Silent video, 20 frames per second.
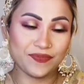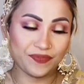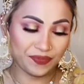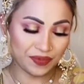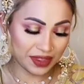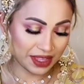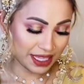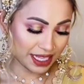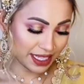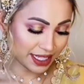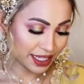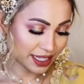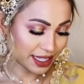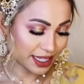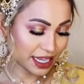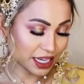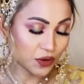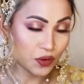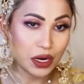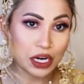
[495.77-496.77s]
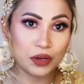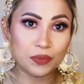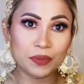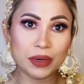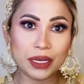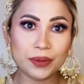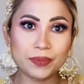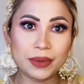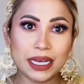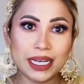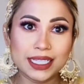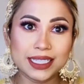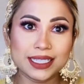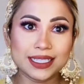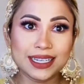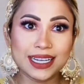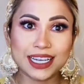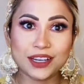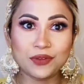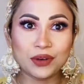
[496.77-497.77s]
this is like one of my best,
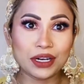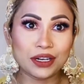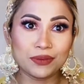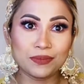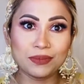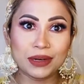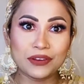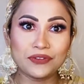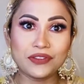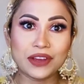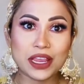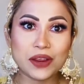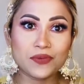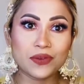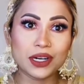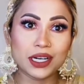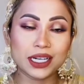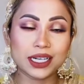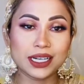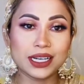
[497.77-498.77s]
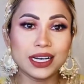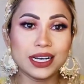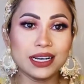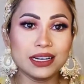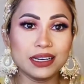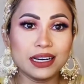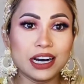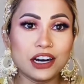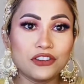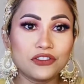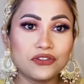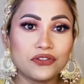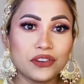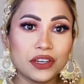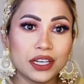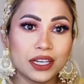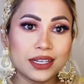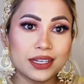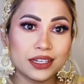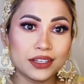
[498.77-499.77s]
like one of my favorite
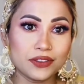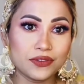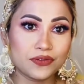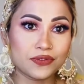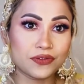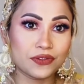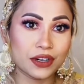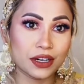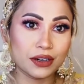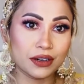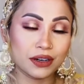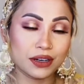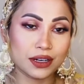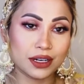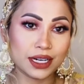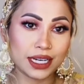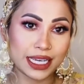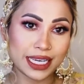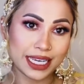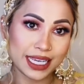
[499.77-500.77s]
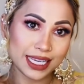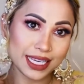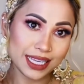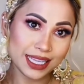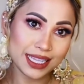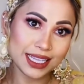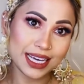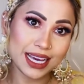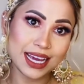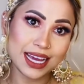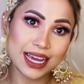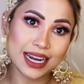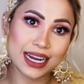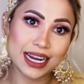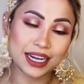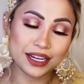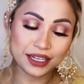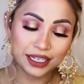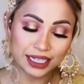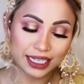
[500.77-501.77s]
outfit for Eid, and I
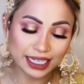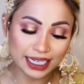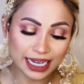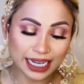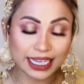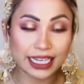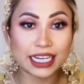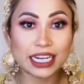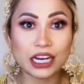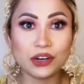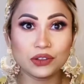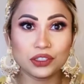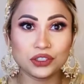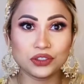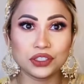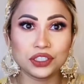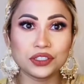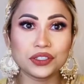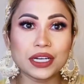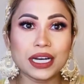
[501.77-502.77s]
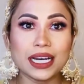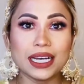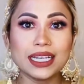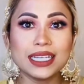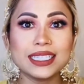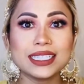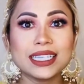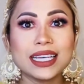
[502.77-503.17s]
really like it. I will show you guys.